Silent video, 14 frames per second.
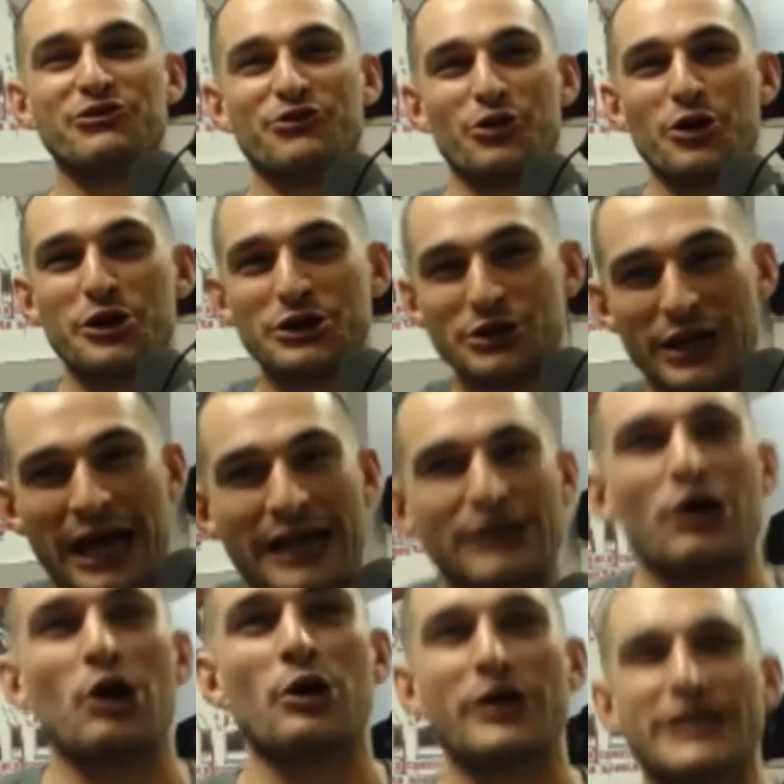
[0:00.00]
now before
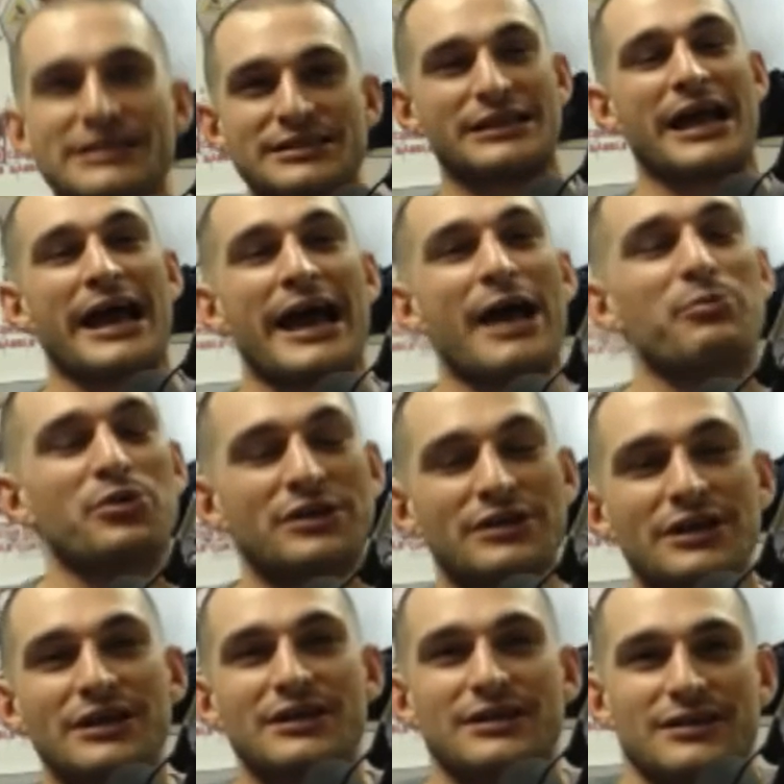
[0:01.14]
I know it's going to
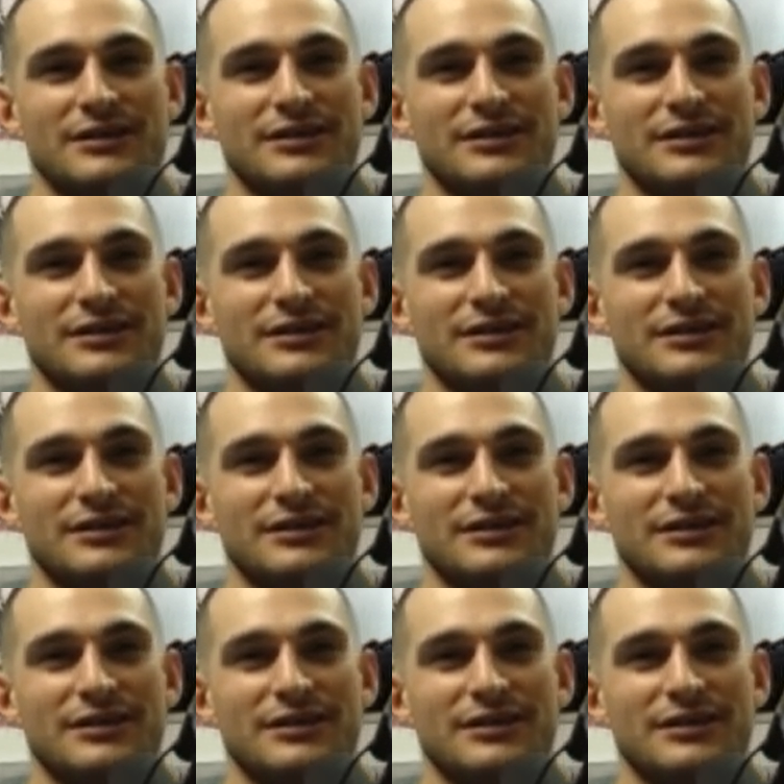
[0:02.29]
happen.